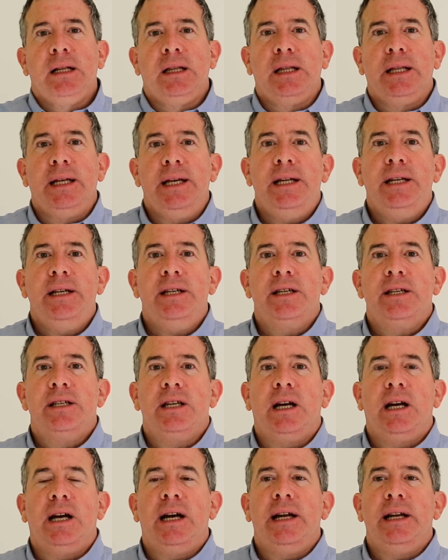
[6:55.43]
Lean
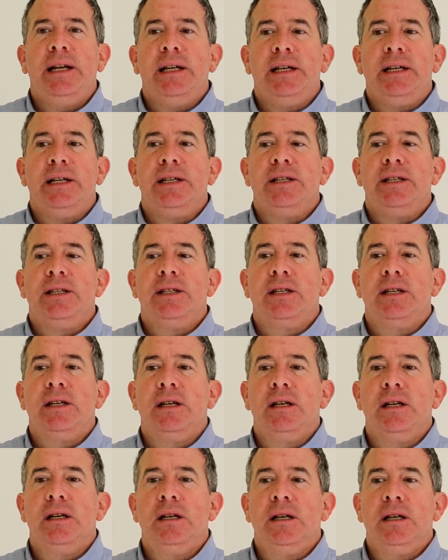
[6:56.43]
design is
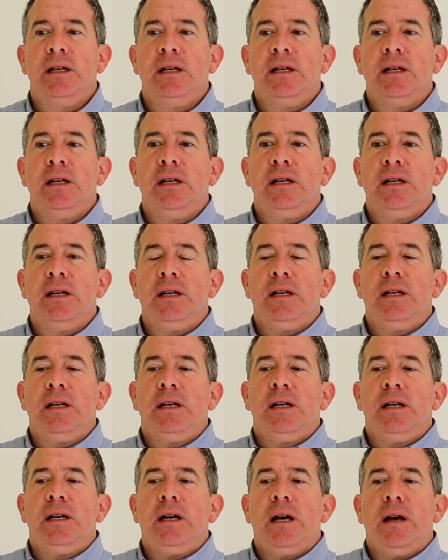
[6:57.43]

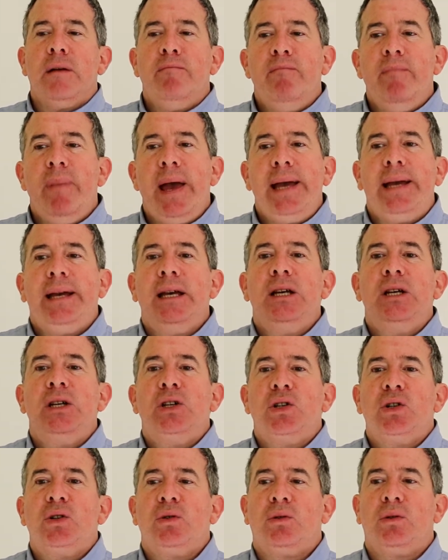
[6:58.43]
making
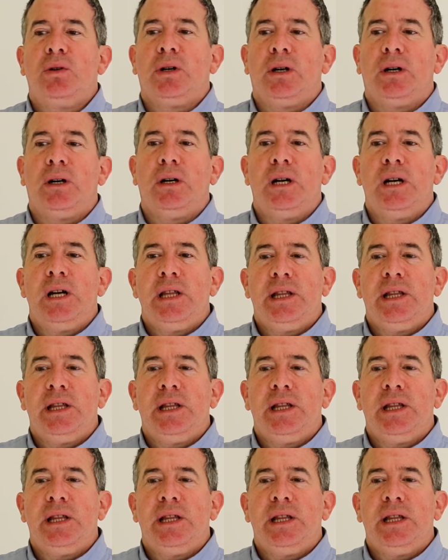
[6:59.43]
sure